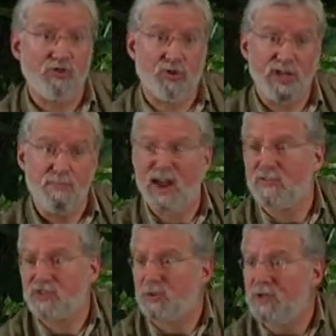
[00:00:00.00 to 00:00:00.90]
so he might
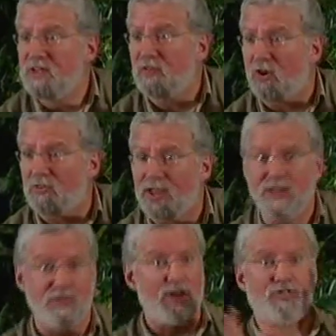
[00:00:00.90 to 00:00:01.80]
have still been
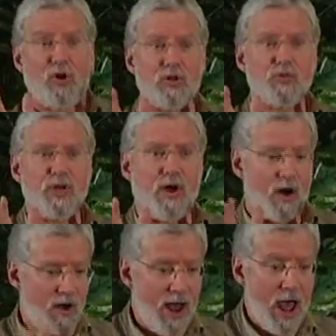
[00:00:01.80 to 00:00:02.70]
evolving, is not as tall as we
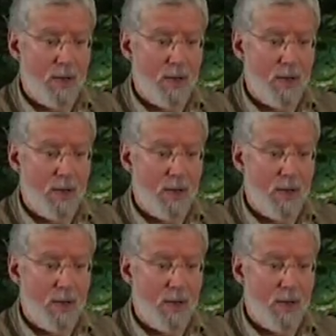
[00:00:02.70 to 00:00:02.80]
are,